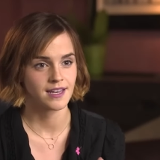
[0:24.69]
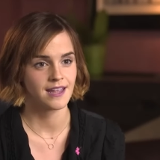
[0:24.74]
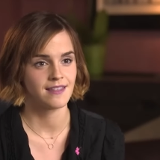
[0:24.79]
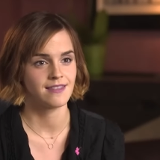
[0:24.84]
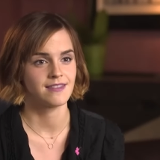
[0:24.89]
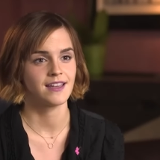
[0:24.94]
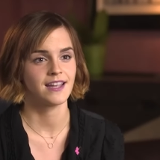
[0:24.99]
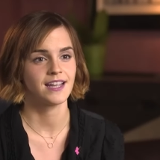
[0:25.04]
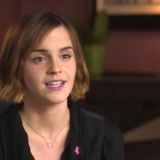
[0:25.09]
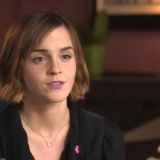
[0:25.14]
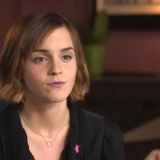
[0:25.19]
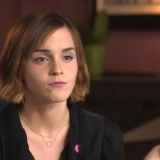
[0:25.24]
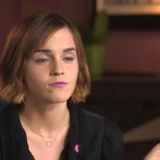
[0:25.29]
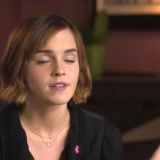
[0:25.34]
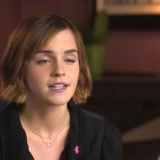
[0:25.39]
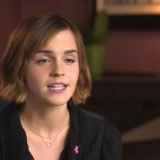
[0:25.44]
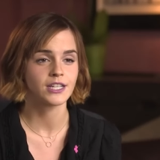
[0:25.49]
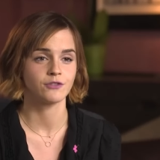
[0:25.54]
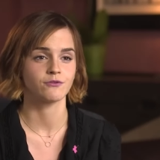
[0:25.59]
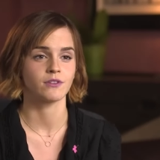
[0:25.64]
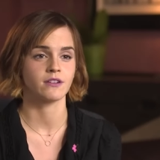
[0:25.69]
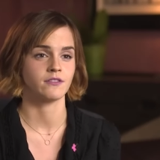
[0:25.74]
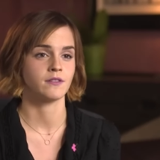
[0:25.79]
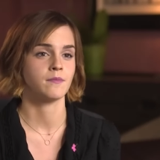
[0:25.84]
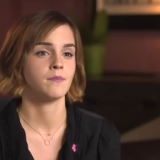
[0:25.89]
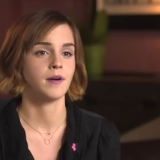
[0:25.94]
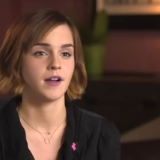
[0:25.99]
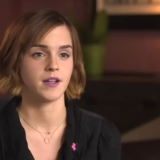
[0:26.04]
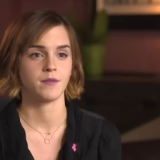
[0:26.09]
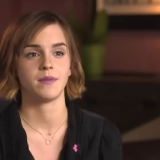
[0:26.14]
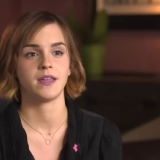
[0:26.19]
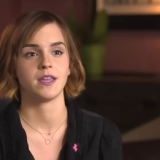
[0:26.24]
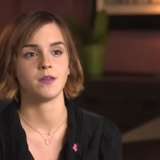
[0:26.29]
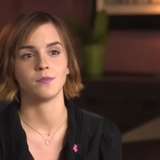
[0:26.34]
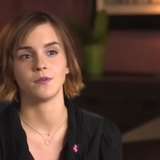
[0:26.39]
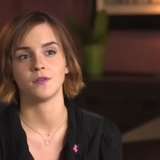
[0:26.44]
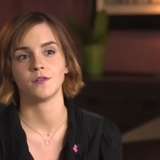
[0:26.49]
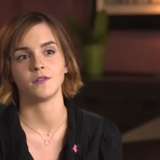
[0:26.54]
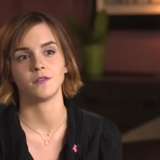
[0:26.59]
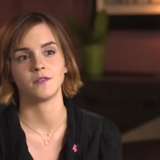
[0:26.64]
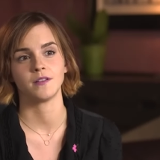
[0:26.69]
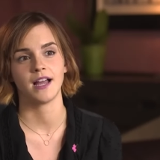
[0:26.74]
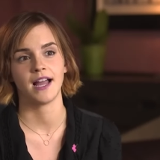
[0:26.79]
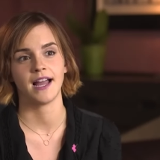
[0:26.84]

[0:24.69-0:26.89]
in that it's really driven by people